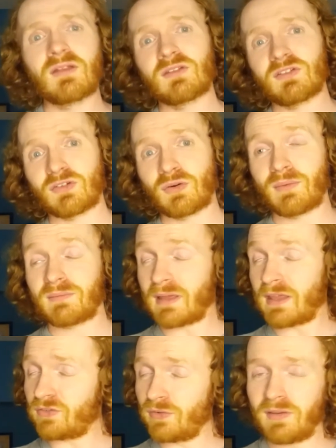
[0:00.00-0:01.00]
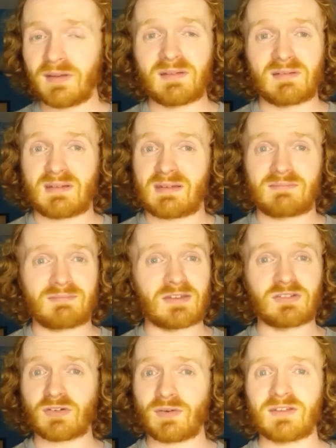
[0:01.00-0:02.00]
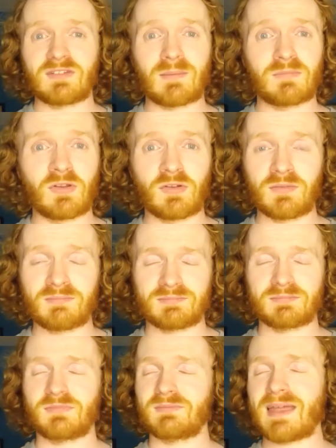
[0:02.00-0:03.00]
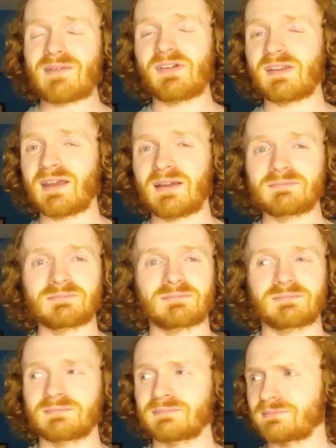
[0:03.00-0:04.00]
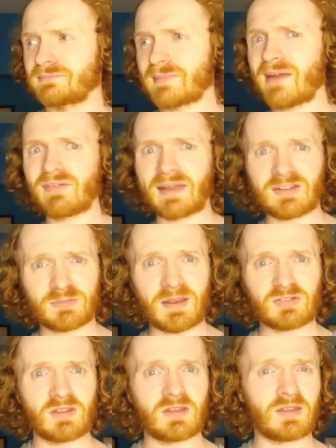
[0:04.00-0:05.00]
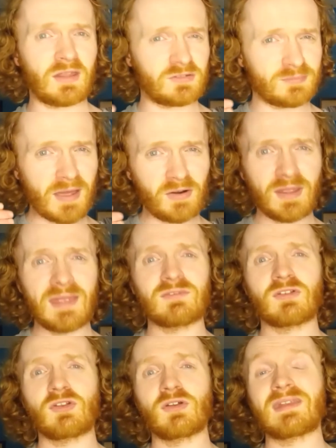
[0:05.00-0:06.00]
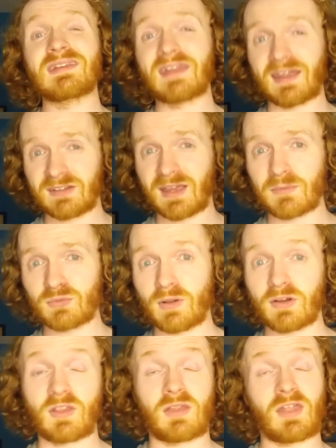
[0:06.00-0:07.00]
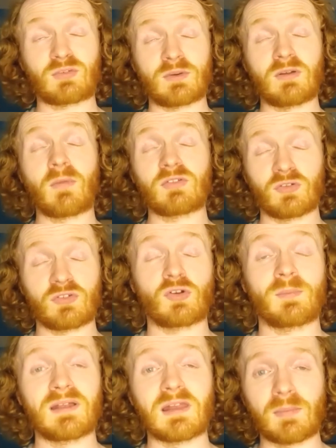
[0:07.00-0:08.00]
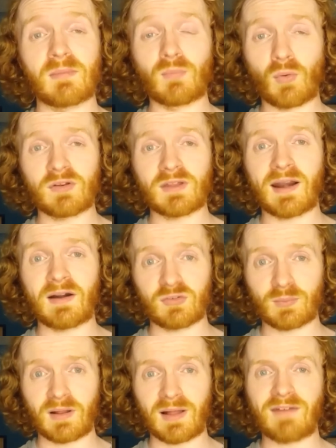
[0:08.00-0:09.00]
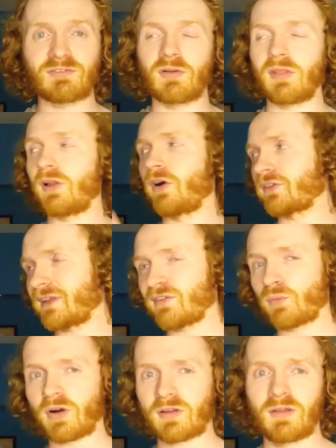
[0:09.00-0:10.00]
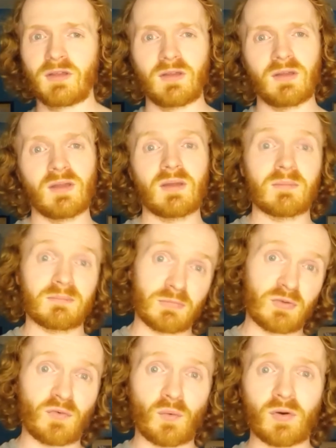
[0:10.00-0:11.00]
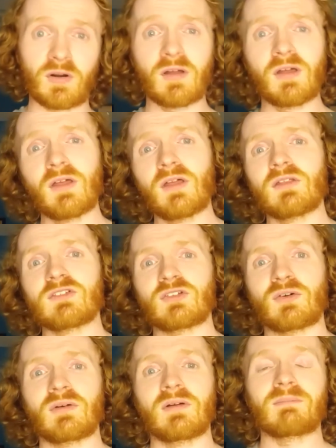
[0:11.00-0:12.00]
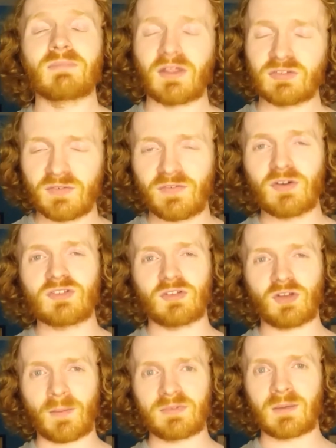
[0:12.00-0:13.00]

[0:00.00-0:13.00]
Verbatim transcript: So it's really, it's a great tip to do every day, every night especially. It's better to even do it at night time as well, because that's when your muscles are going to be a little bit more tired as well after a long day of work before. So that's the first top